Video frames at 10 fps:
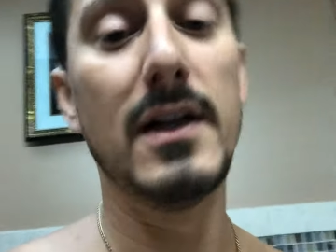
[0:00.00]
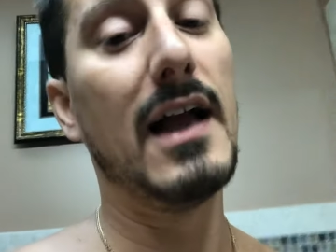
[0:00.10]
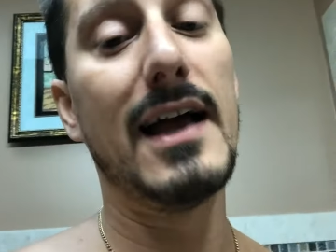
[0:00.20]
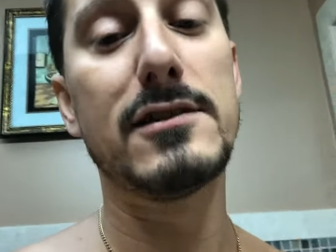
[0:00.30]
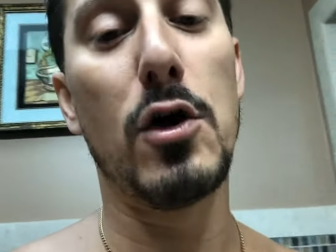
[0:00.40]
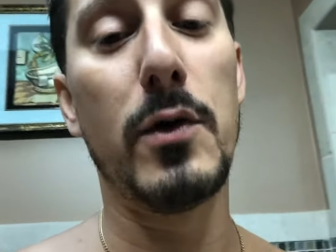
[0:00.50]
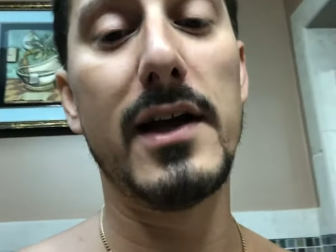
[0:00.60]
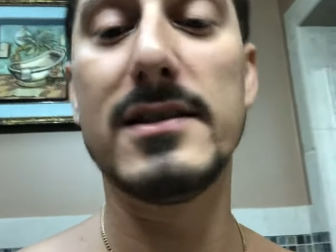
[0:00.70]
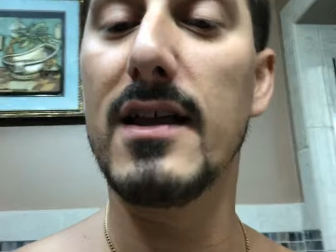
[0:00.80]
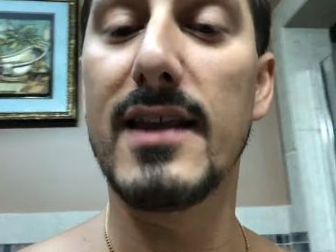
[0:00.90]
As
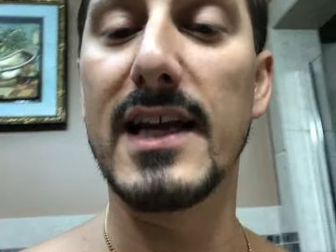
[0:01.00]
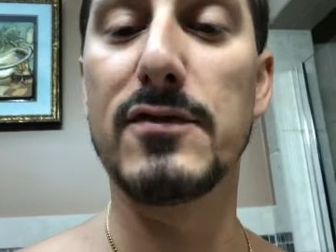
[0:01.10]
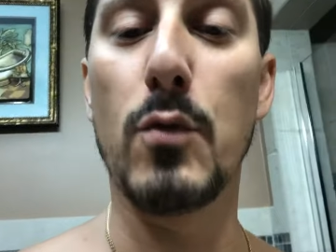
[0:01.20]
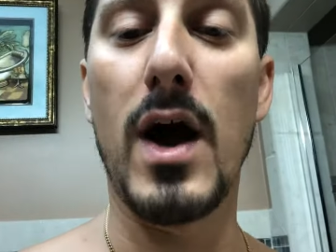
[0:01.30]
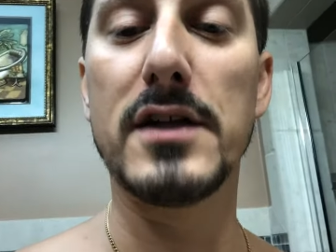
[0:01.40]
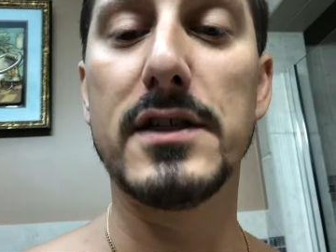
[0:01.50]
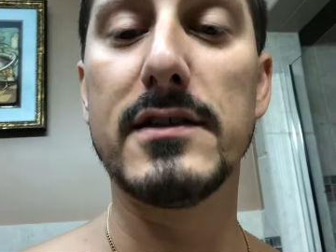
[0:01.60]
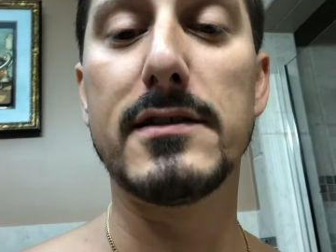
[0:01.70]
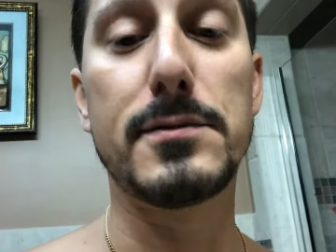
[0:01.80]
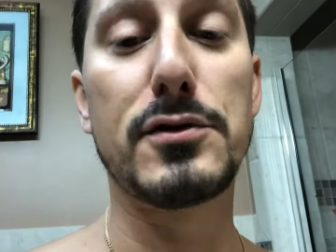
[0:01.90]
always, thanks for watching.
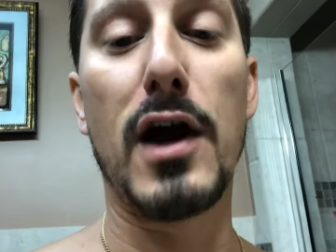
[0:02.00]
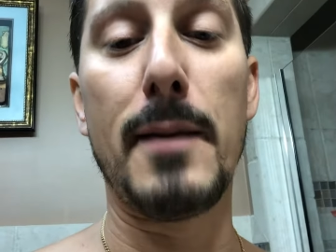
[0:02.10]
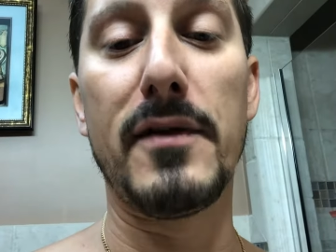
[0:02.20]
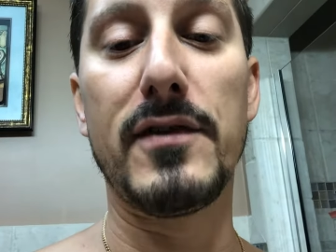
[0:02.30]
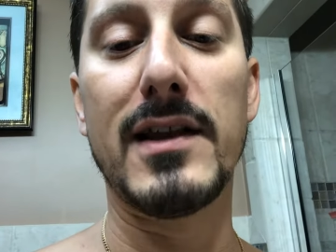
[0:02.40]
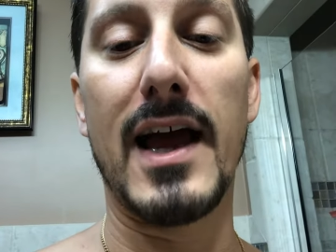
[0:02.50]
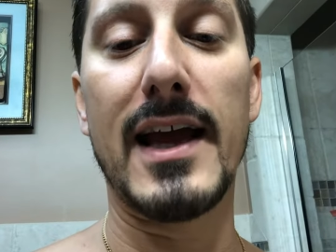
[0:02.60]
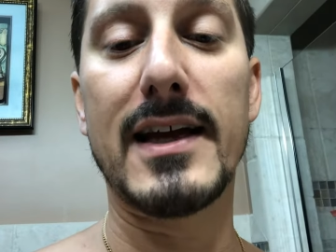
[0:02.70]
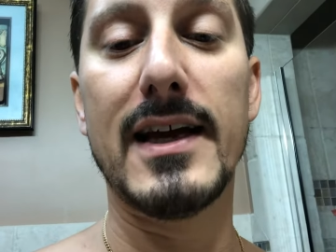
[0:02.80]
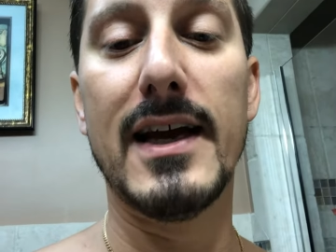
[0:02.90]
Subscribe if you like